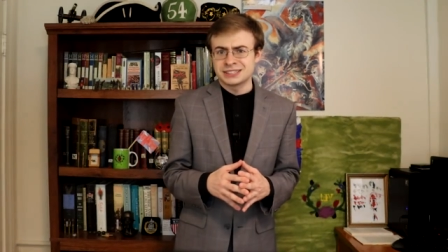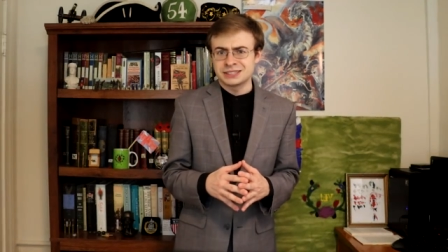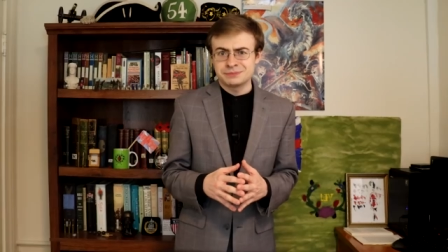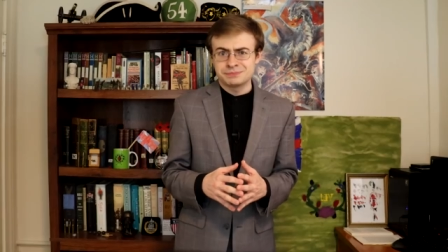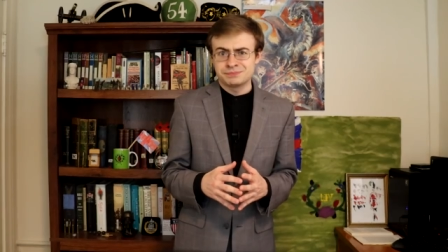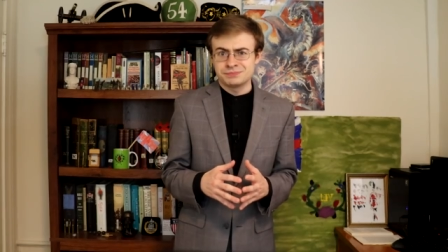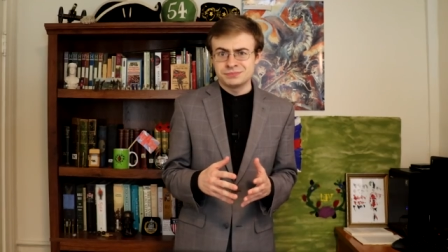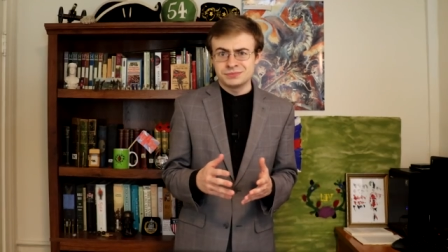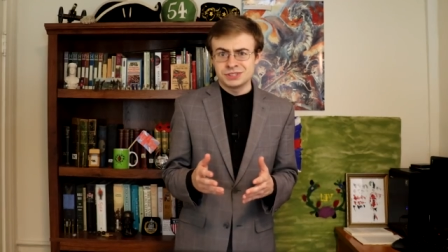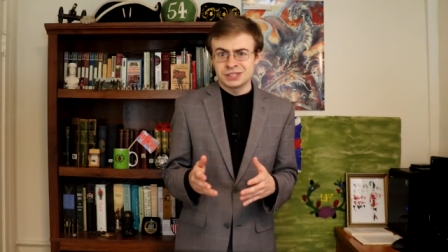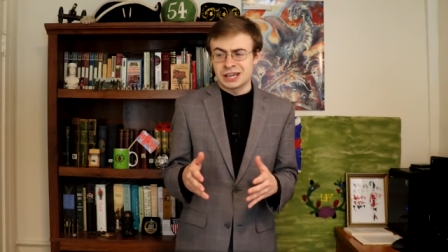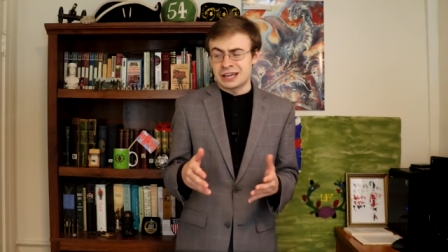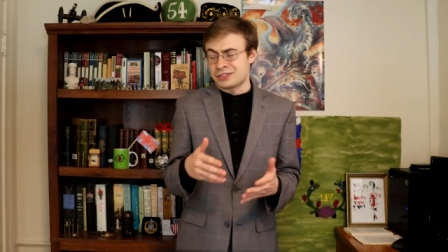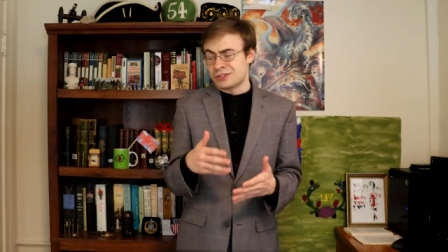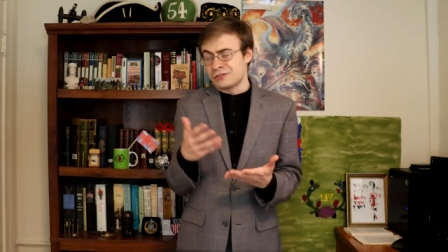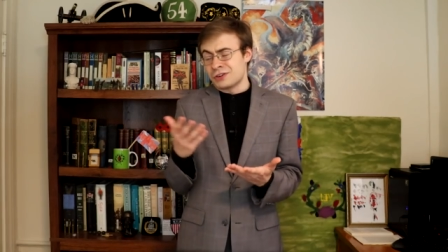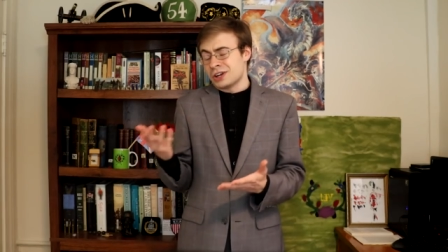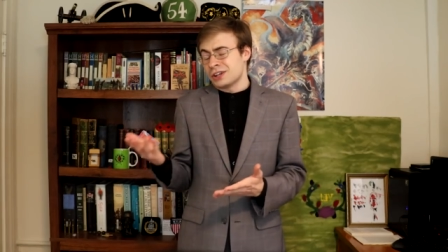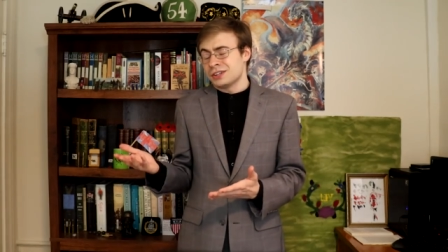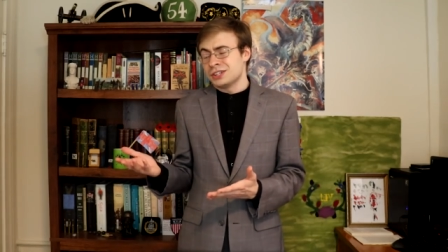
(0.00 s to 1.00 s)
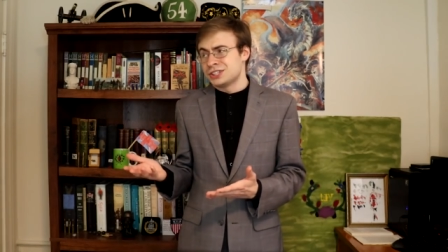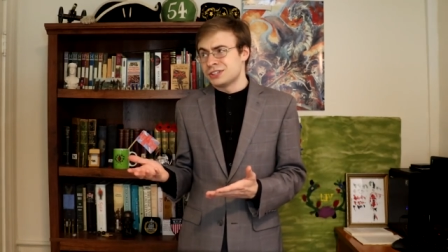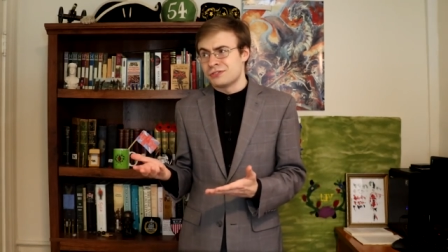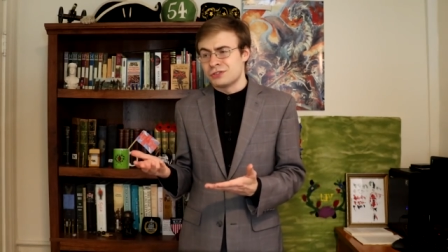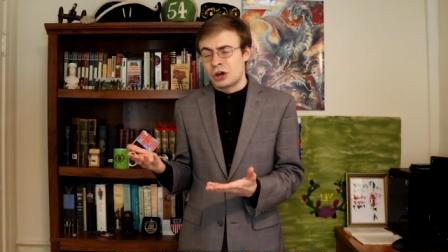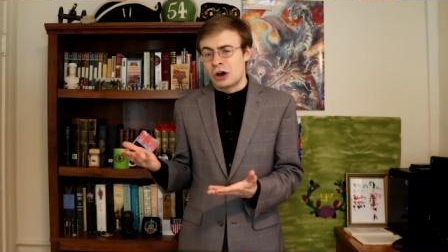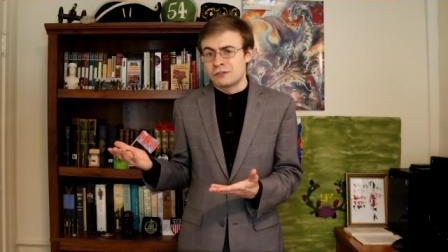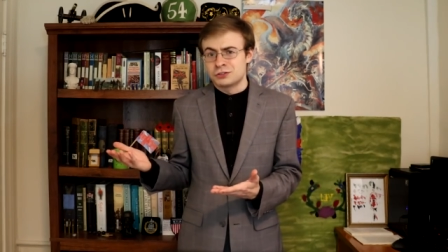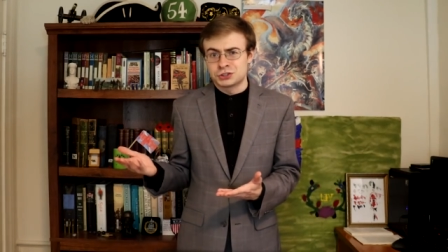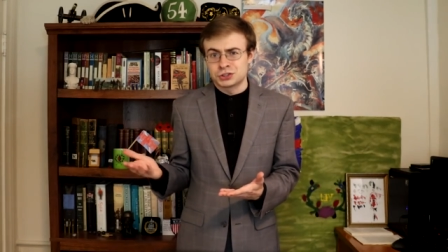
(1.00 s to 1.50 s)
uh, at the very least, if
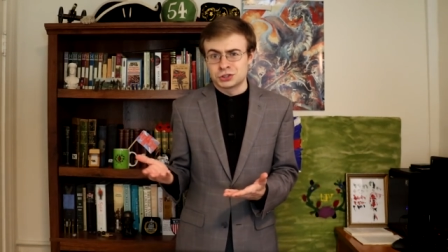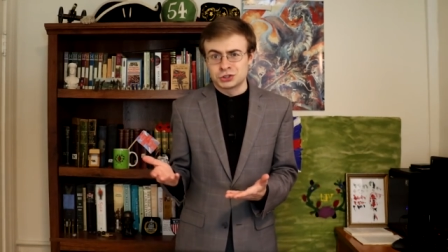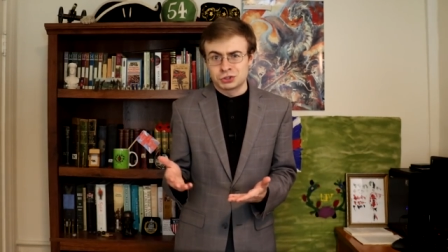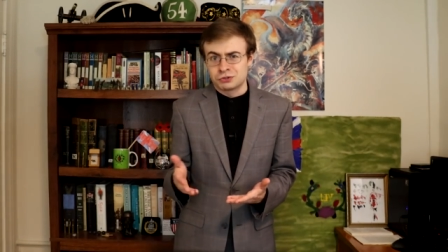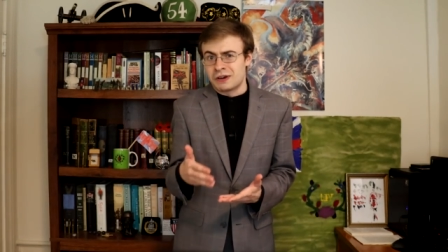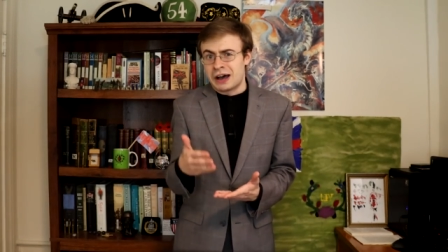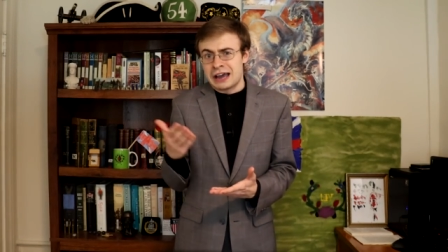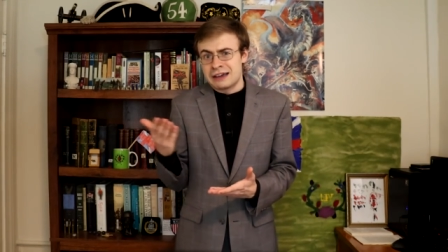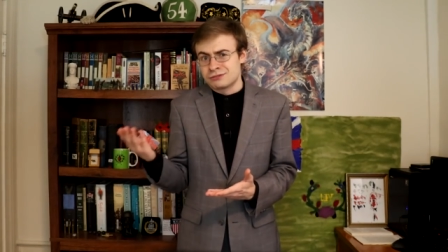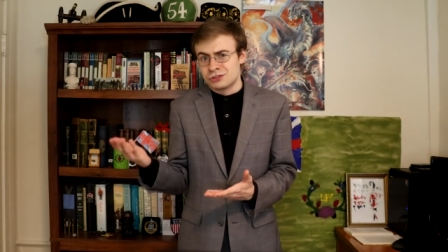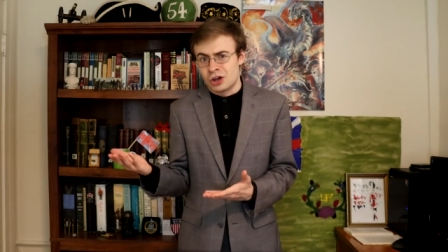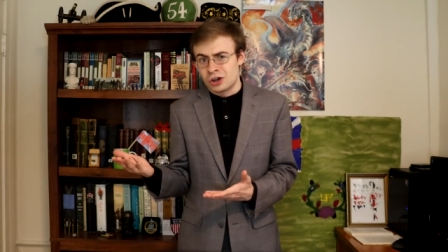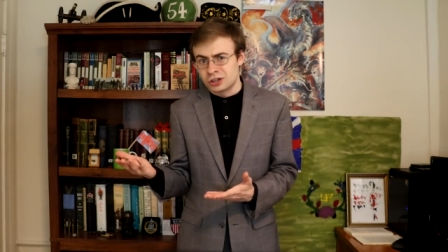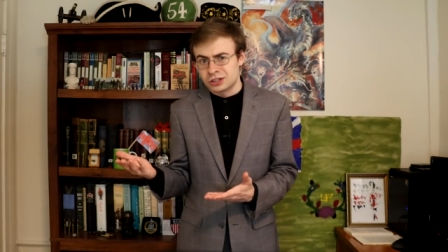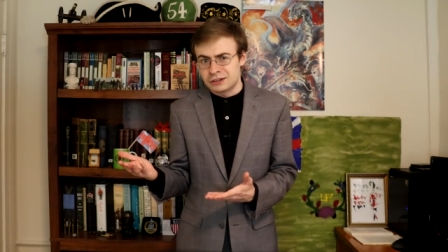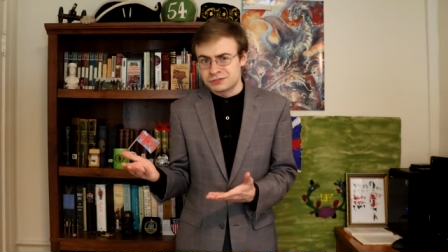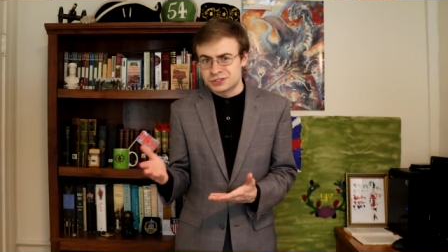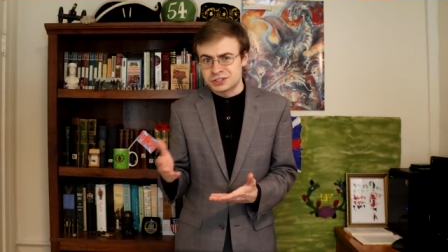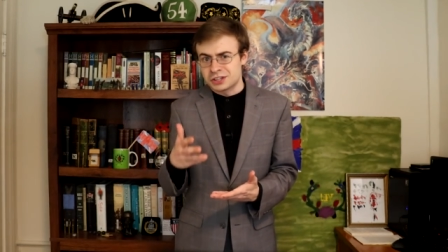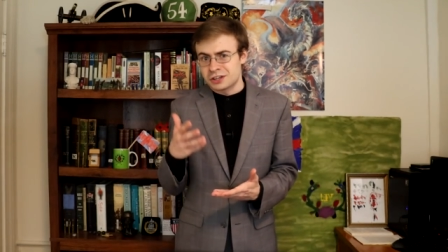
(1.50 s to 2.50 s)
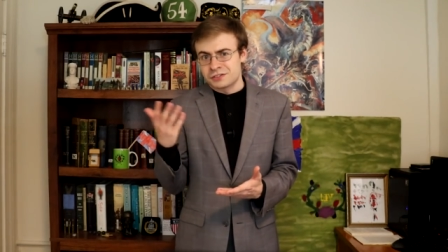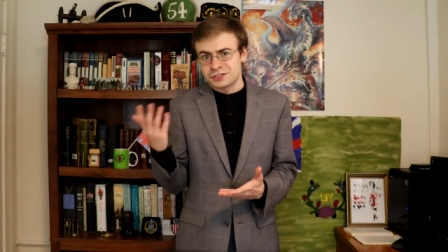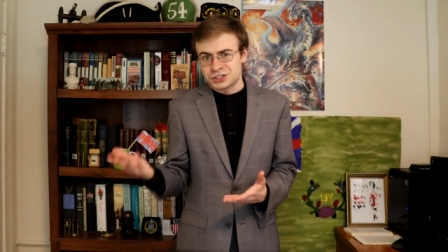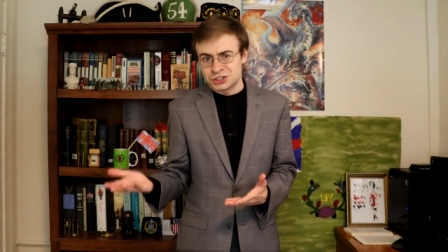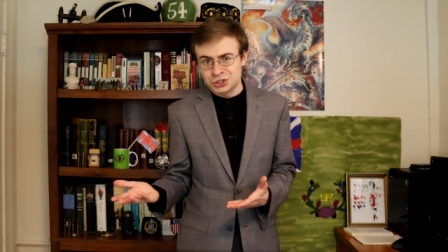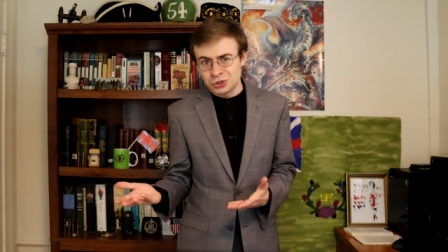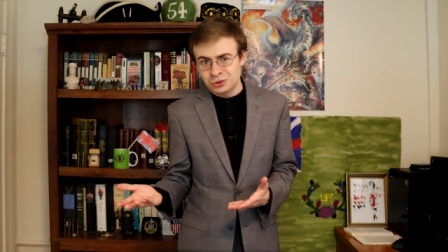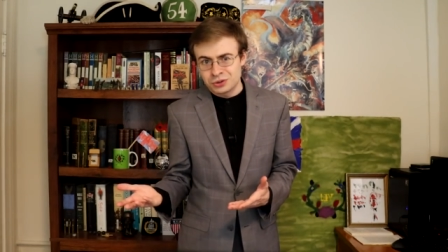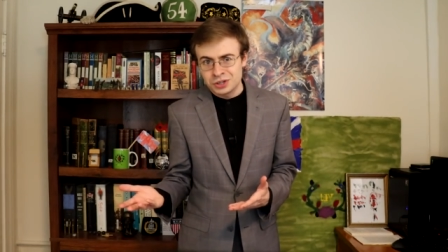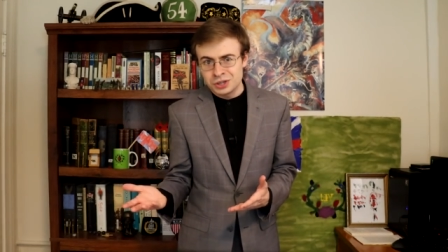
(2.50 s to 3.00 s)
the officer survived long enough to tell the
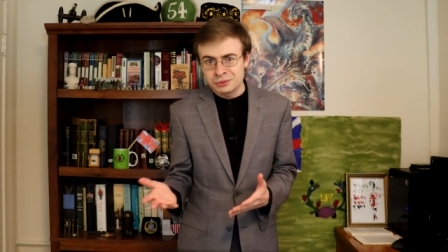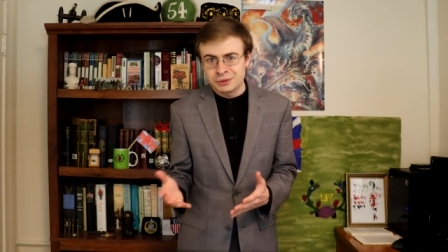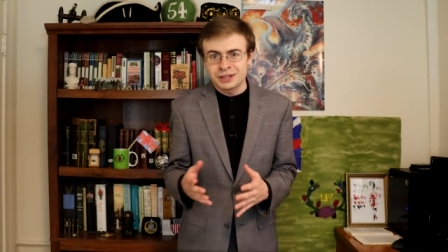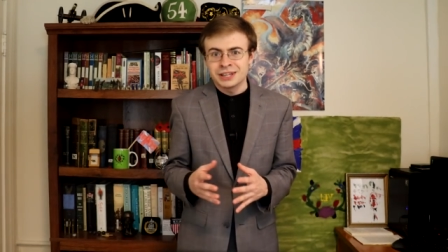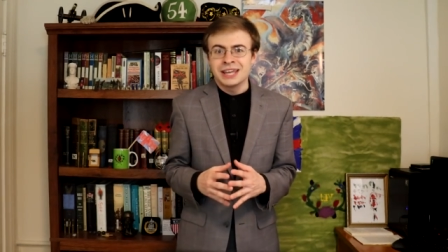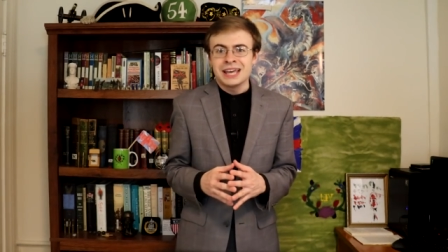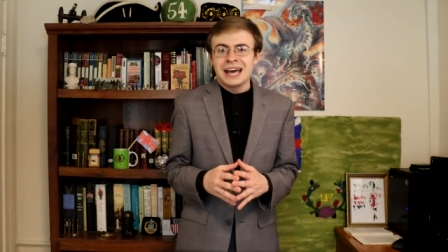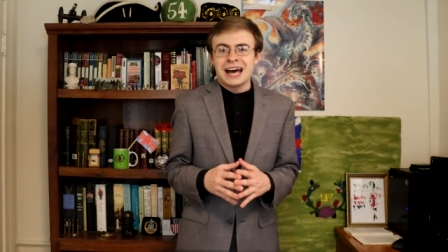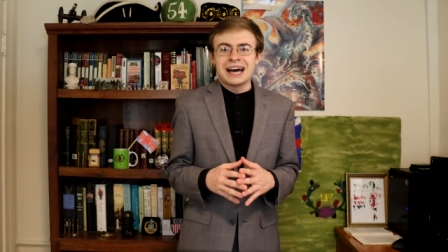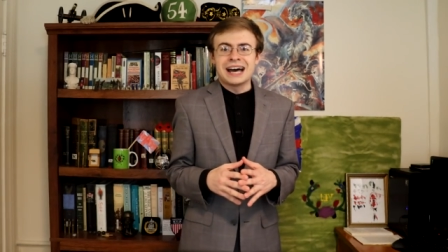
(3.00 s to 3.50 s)
story, well,